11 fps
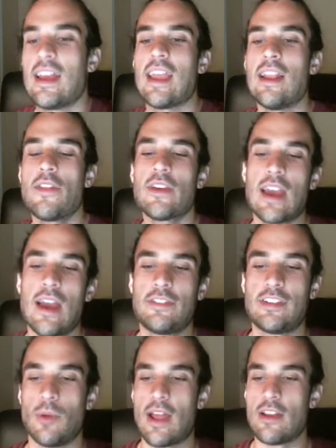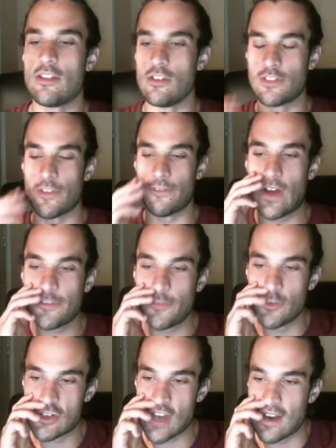In other KFC related news, the fast
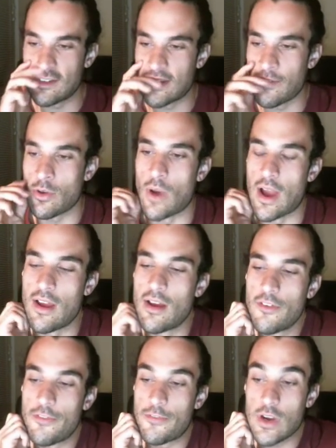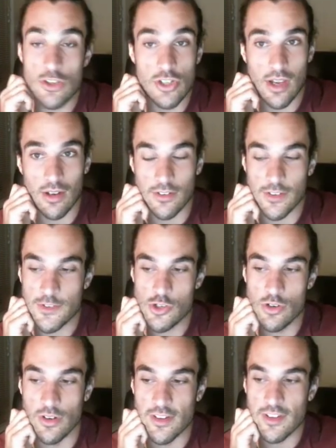food chain is giving away free chicken to
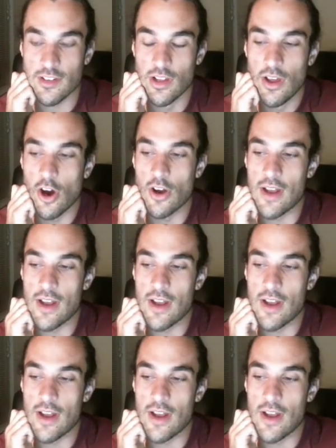students on